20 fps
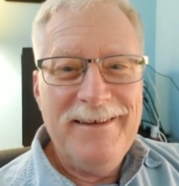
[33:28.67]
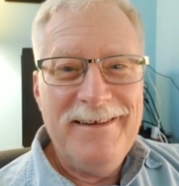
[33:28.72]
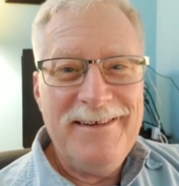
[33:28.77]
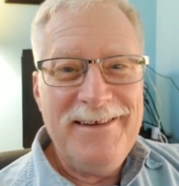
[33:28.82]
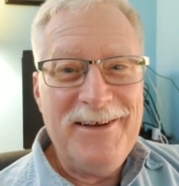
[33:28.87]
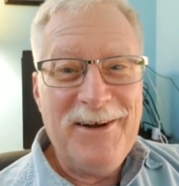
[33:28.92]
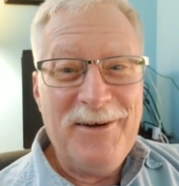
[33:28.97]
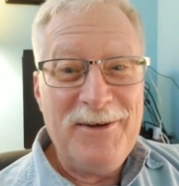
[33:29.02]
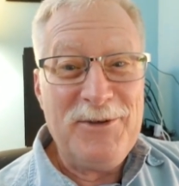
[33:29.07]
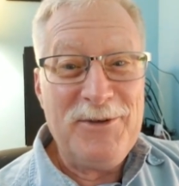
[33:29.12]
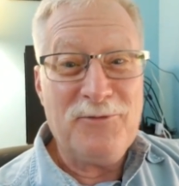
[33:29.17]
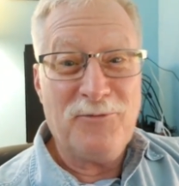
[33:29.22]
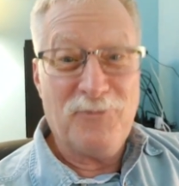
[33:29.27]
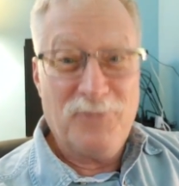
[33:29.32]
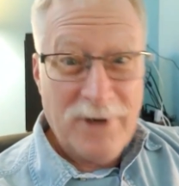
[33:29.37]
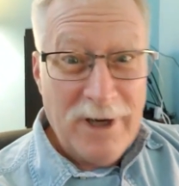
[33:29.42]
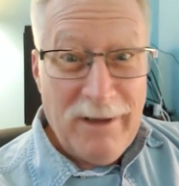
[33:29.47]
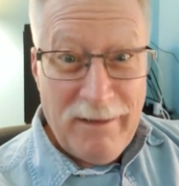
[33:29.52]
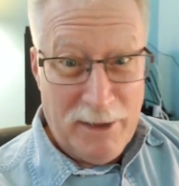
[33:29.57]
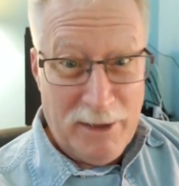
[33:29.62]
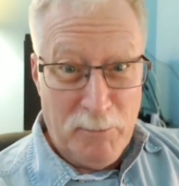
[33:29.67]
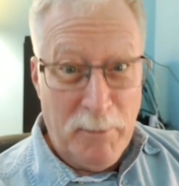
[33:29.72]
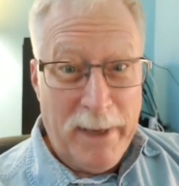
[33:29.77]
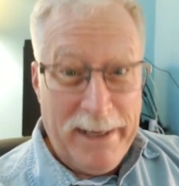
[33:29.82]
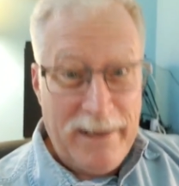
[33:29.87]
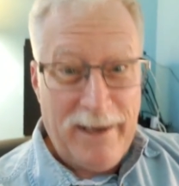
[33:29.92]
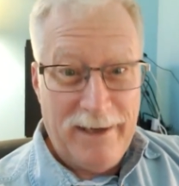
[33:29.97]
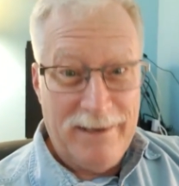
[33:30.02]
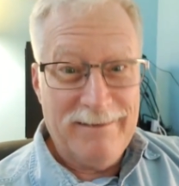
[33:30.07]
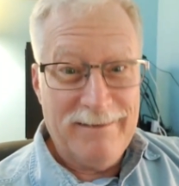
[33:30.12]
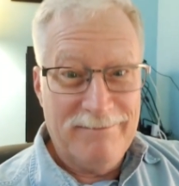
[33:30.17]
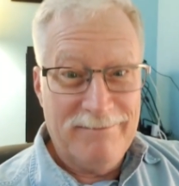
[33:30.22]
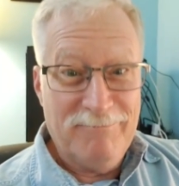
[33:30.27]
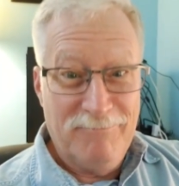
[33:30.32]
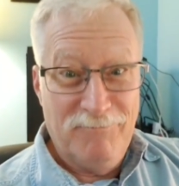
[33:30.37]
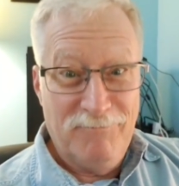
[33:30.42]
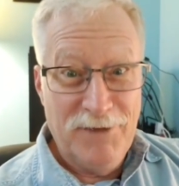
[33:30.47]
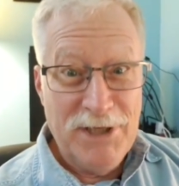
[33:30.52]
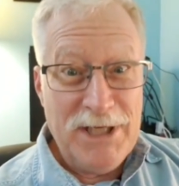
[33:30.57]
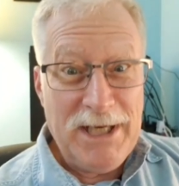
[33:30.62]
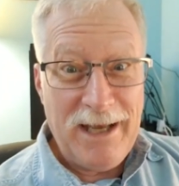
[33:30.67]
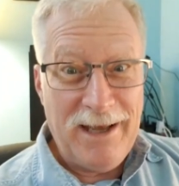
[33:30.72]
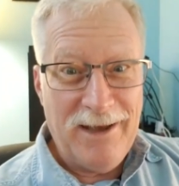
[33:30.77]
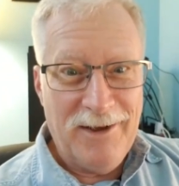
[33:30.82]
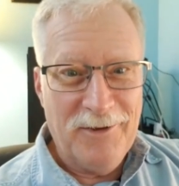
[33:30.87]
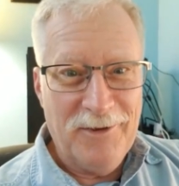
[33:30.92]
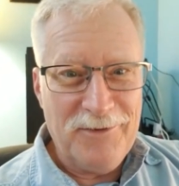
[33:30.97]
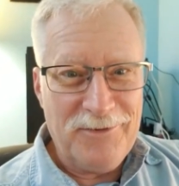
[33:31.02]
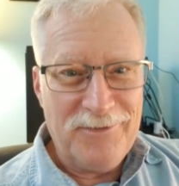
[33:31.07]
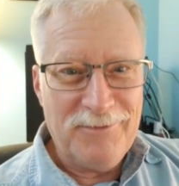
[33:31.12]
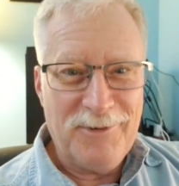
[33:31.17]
He's really making videos.